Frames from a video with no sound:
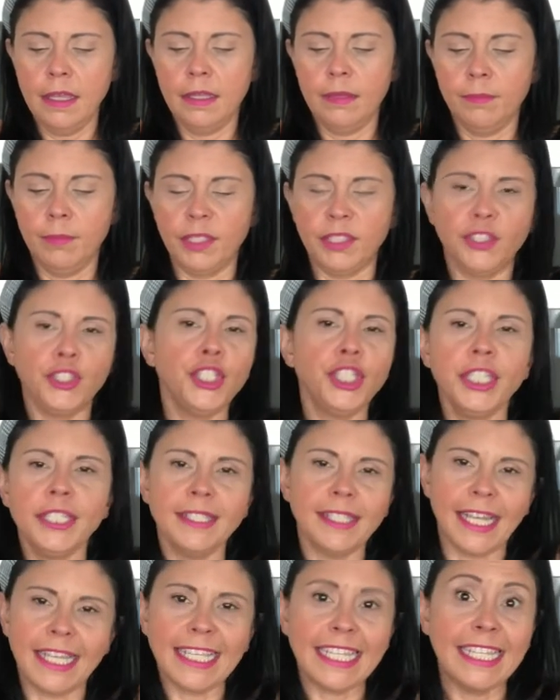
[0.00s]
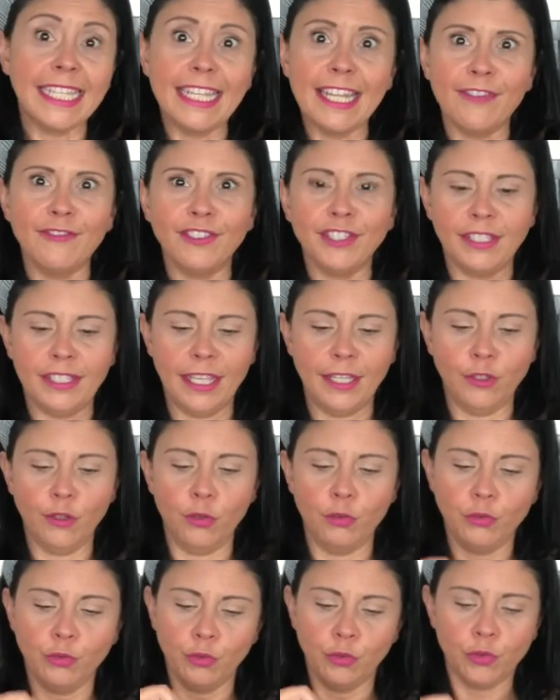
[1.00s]
But cheese, I can never say
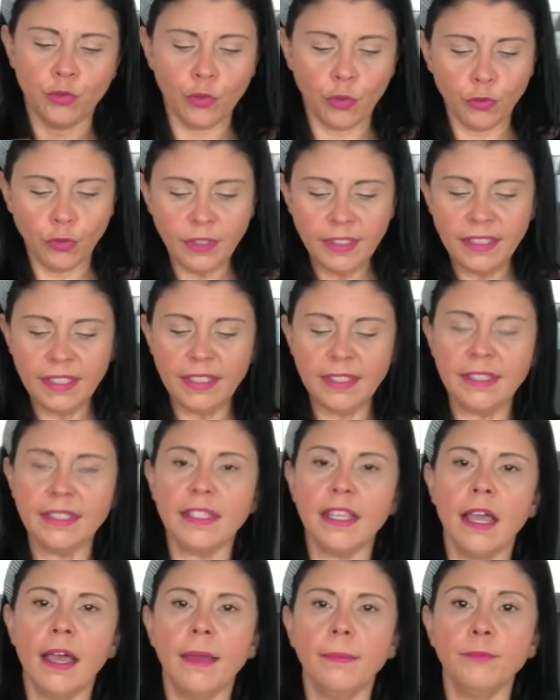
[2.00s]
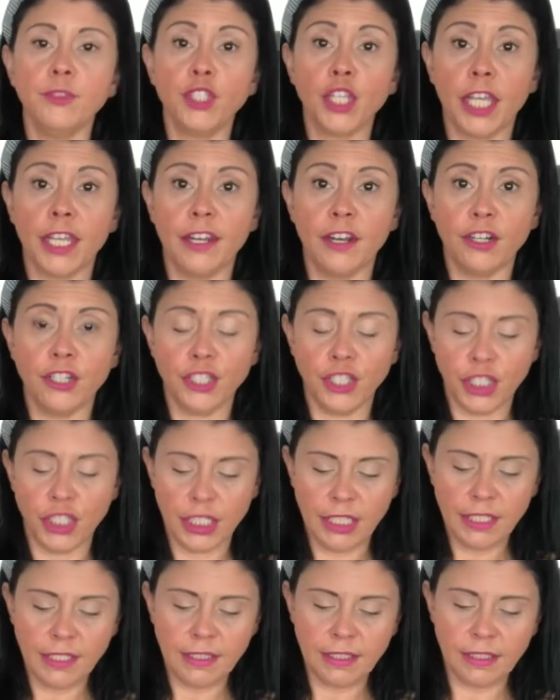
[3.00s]
no to. So this is some cheddar
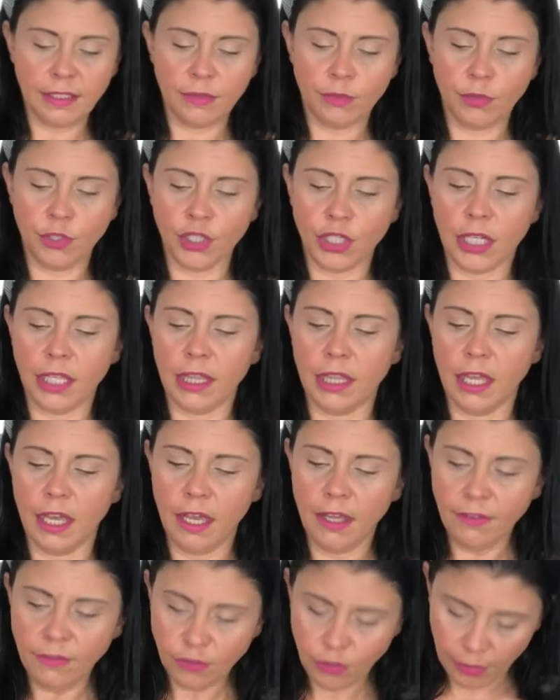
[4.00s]
cheese, which I love.